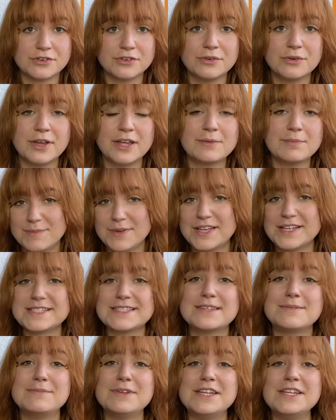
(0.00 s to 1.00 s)
to it
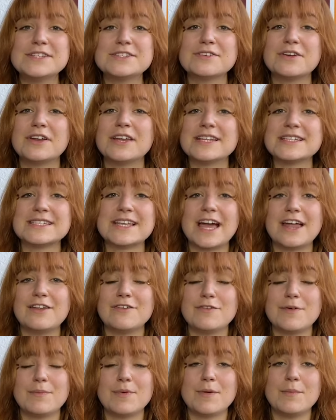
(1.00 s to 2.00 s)
because the miniskirt is kind
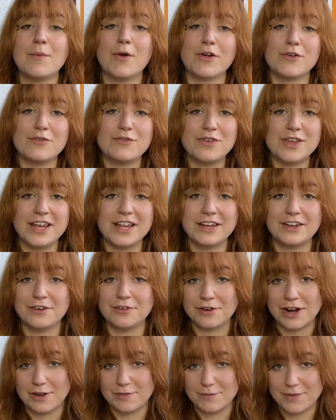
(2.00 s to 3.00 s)
of a bit more fitted
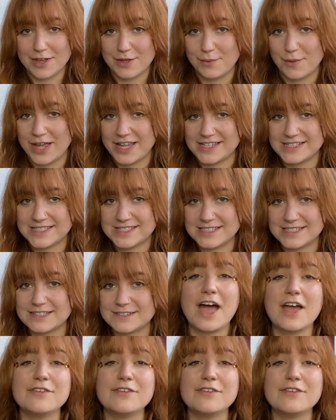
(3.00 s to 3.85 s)
around my waist.